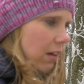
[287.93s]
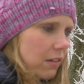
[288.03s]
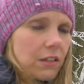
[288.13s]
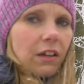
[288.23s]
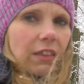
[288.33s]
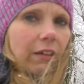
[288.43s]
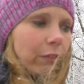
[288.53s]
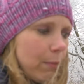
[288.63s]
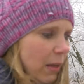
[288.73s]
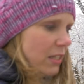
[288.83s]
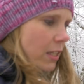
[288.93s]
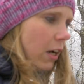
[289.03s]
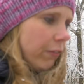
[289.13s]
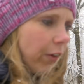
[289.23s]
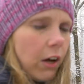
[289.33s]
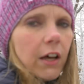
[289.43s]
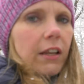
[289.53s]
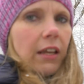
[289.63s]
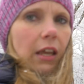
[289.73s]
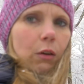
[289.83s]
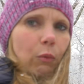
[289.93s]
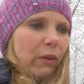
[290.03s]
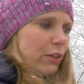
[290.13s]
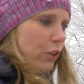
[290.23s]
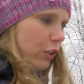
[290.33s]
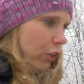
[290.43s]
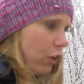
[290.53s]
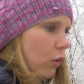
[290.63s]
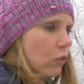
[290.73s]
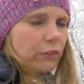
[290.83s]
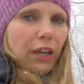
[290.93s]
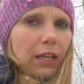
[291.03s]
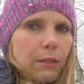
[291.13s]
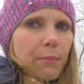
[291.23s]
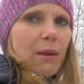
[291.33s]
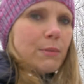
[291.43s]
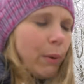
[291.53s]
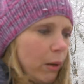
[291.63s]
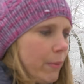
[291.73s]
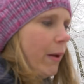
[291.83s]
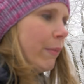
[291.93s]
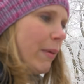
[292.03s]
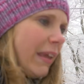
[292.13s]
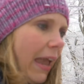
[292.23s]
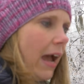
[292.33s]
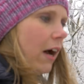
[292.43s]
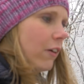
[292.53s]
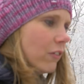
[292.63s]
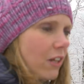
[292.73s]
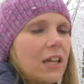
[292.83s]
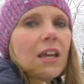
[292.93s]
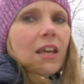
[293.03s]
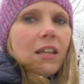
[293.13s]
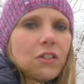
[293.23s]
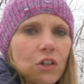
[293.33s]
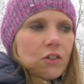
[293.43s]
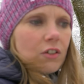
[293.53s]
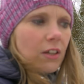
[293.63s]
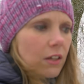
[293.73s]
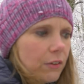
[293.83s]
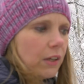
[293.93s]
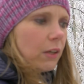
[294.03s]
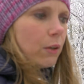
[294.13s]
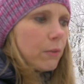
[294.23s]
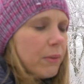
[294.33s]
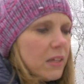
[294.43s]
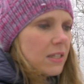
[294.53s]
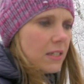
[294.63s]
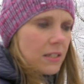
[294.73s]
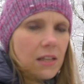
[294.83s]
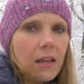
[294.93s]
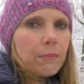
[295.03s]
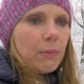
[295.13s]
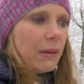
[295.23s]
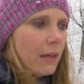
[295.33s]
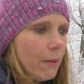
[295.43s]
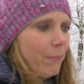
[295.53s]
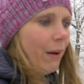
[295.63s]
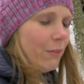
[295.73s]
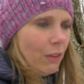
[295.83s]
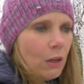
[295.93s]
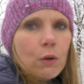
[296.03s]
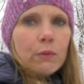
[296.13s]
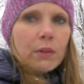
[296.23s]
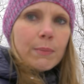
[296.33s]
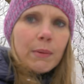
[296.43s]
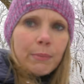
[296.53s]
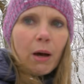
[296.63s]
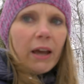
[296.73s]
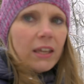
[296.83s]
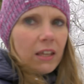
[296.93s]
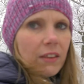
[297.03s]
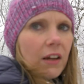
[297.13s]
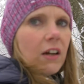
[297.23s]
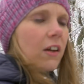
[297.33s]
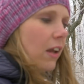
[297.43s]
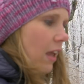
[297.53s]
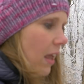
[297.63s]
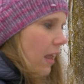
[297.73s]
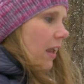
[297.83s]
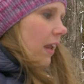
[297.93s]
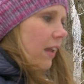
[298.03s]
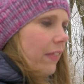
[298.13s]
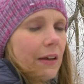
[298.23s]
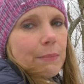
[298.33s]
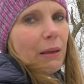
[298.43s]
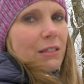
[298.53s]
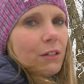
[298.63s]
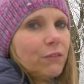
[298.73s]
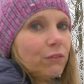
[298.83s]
So I think for myself on a winter cold day, the best part about being out because usually you can go to places and be about the only people hiking there, and that makes it